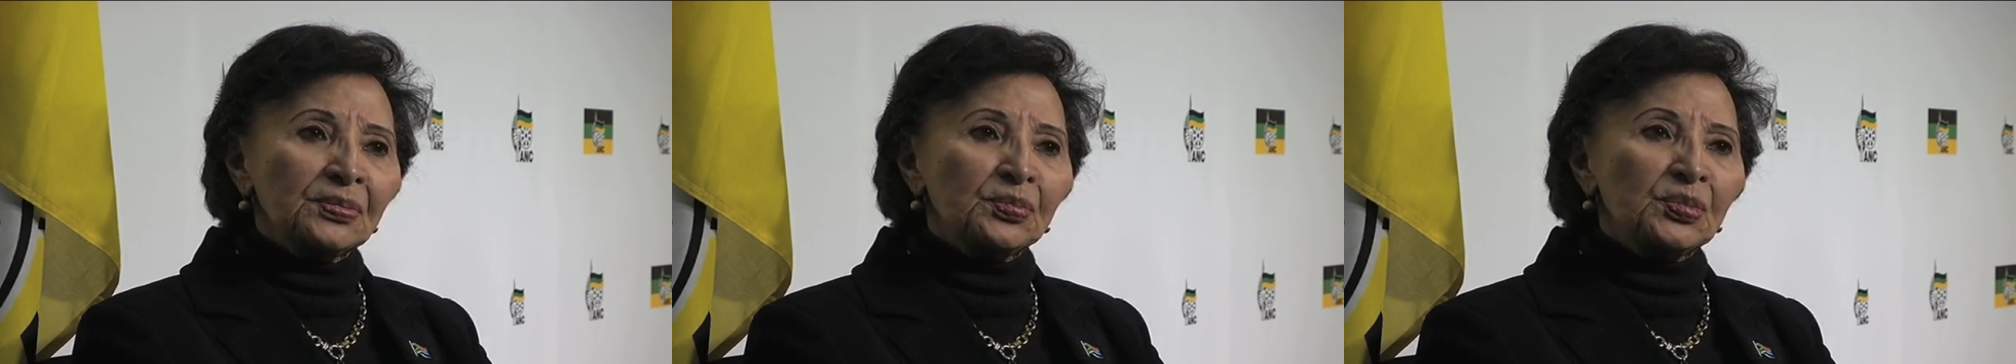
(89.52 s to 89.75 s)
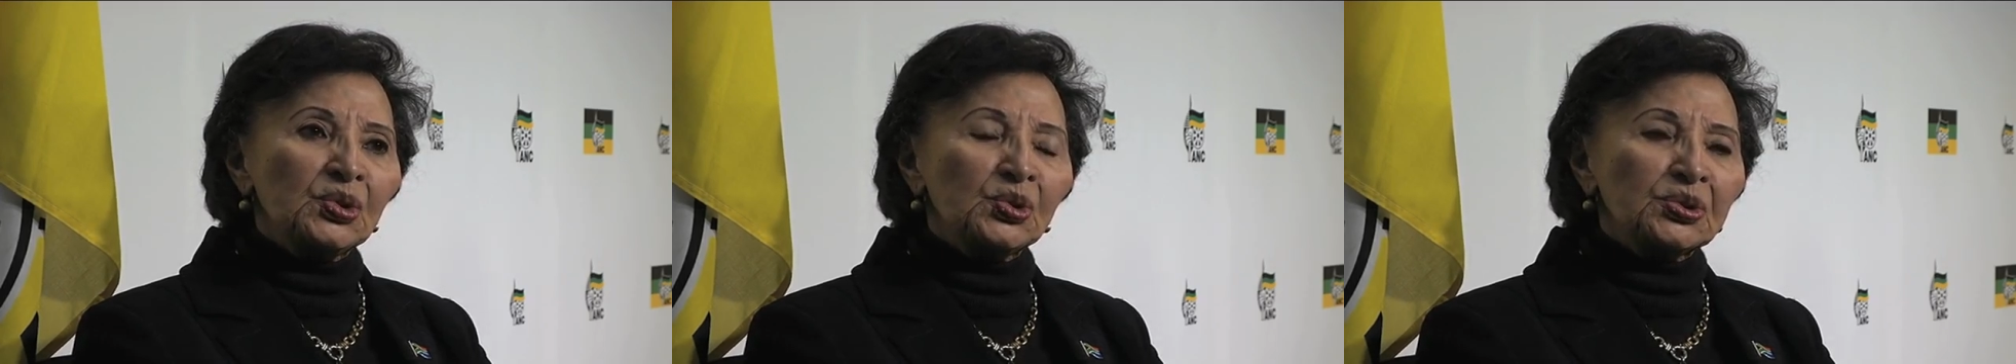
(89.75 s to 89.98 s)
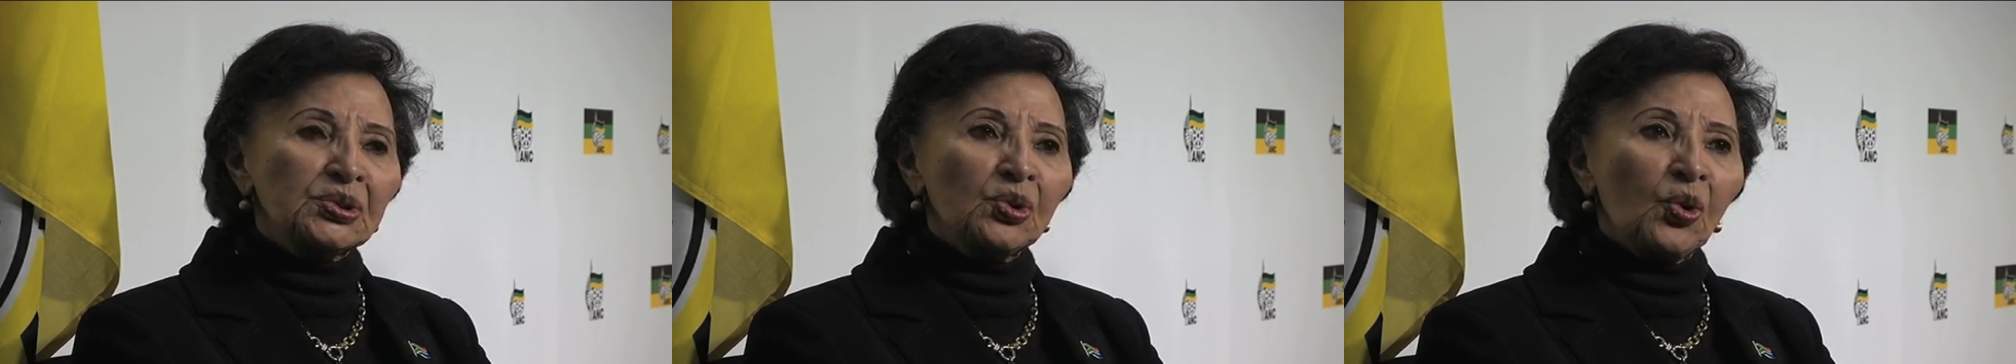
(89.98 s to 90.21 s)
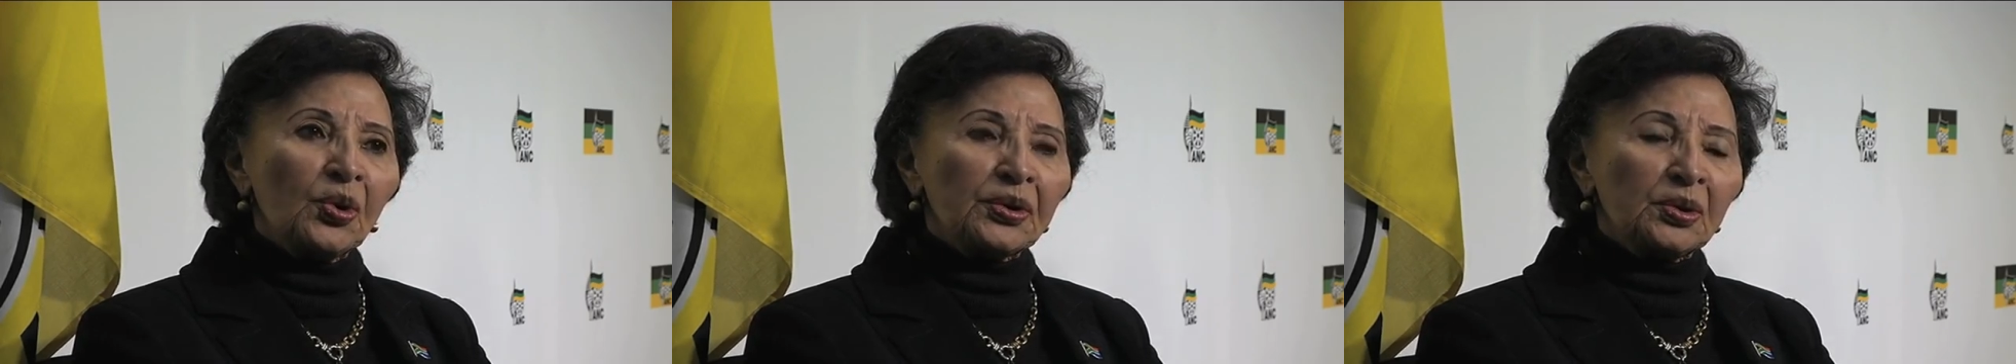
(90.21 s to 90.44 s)
beauty
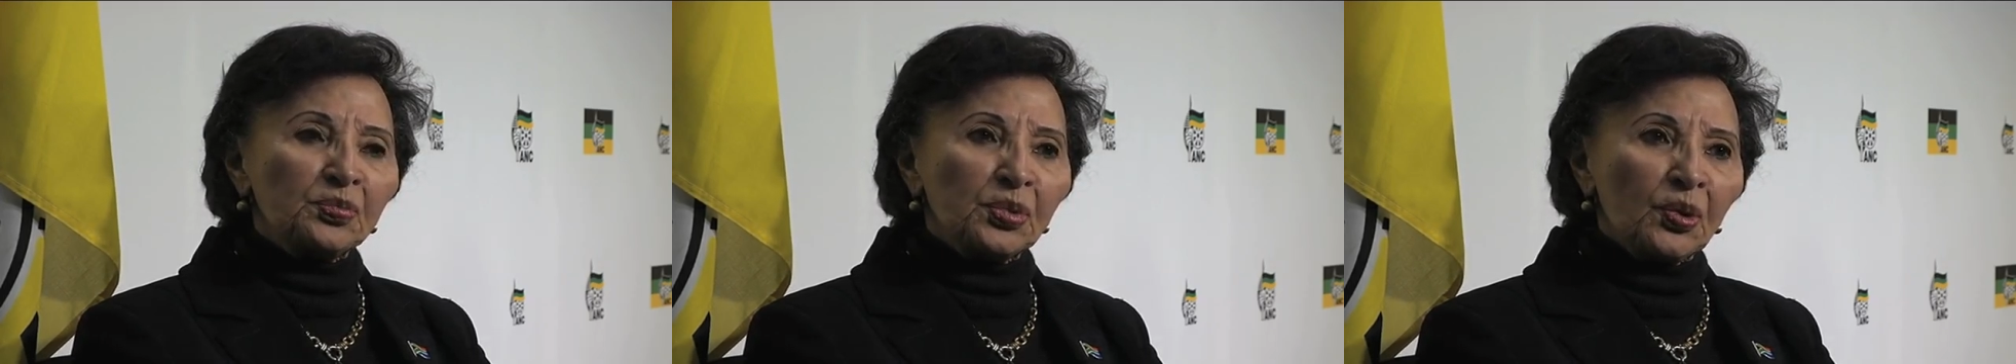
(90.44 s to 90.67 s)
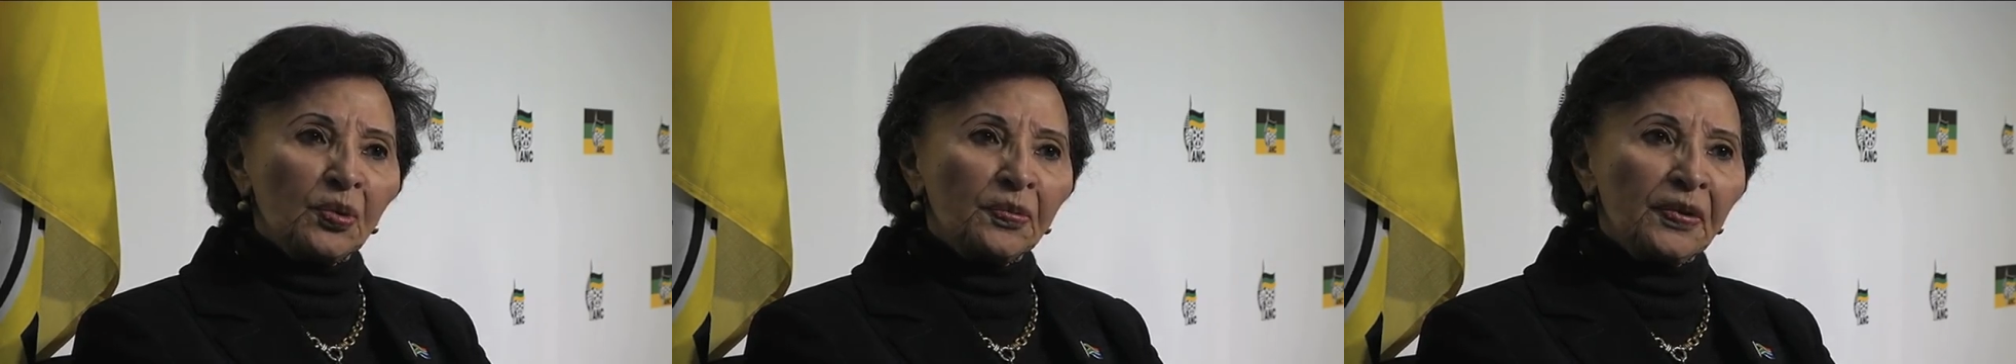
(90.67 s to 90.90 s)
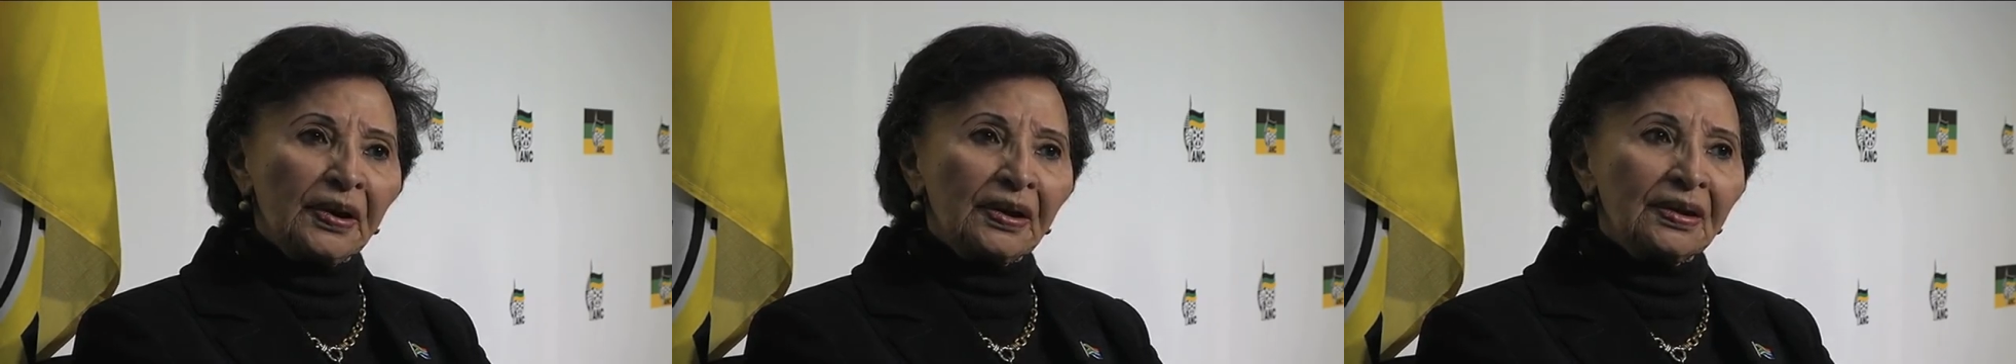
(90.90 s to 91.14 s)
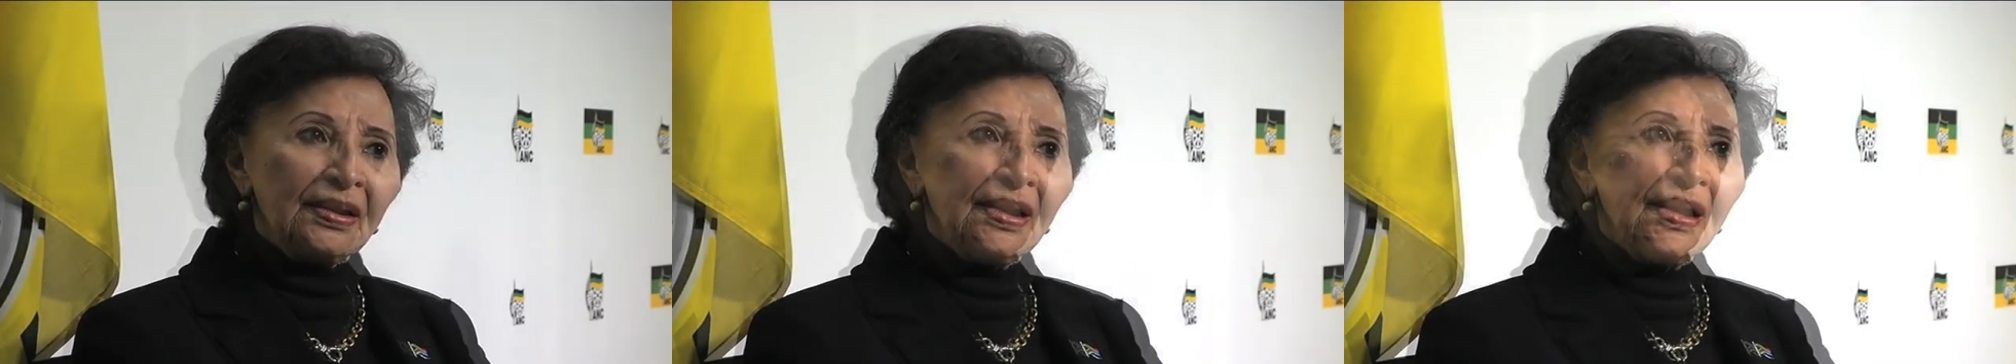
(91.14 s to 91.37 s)
or her profile,